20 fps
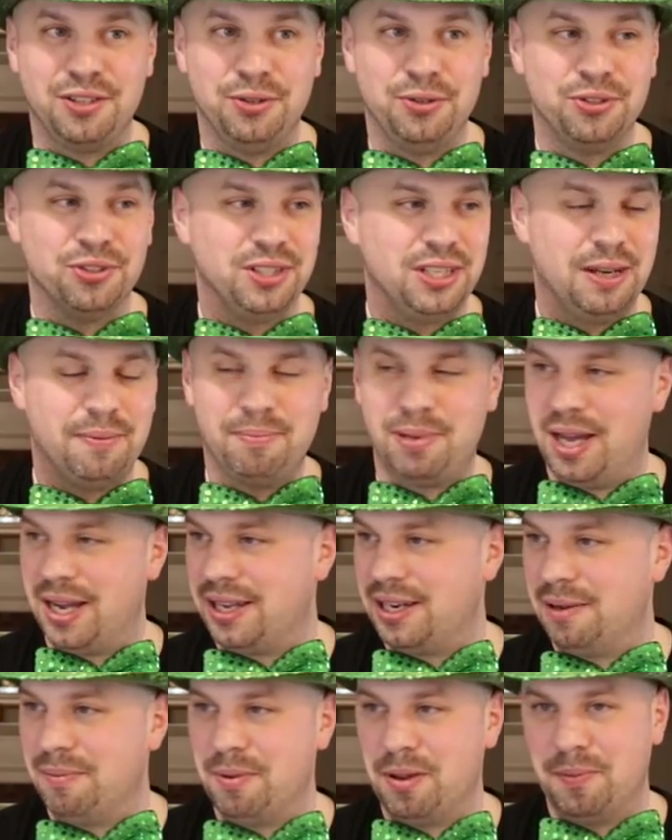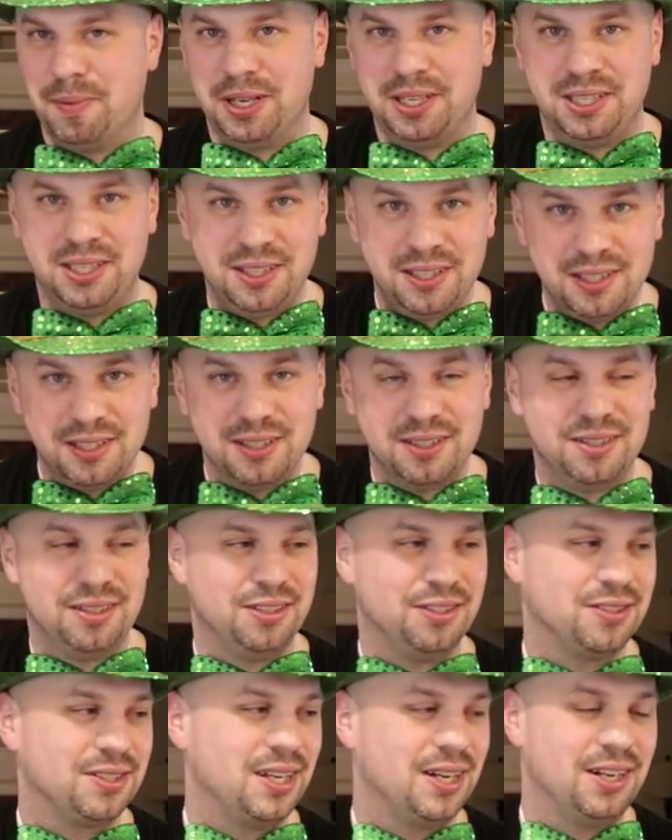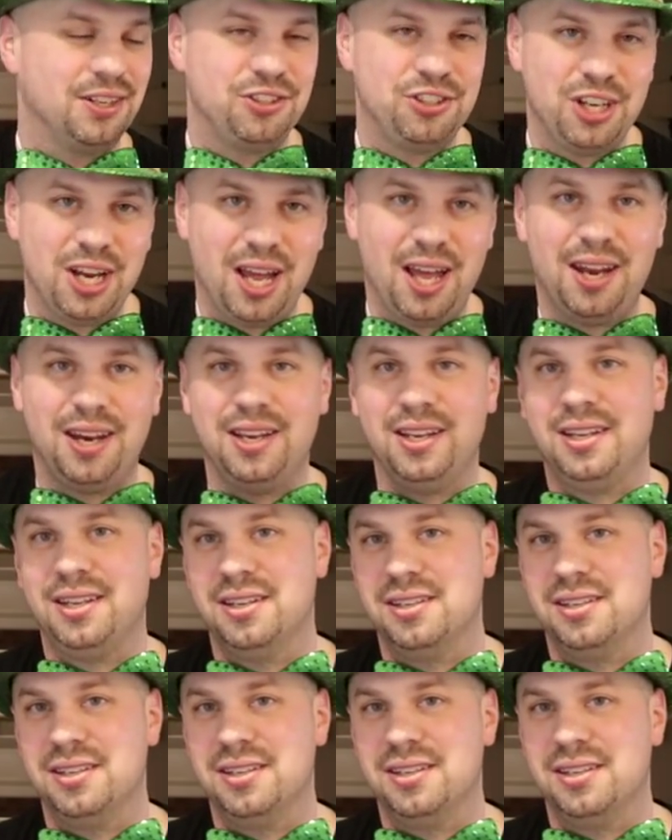Usually, I'm packing up all my gear and just kind of chatting,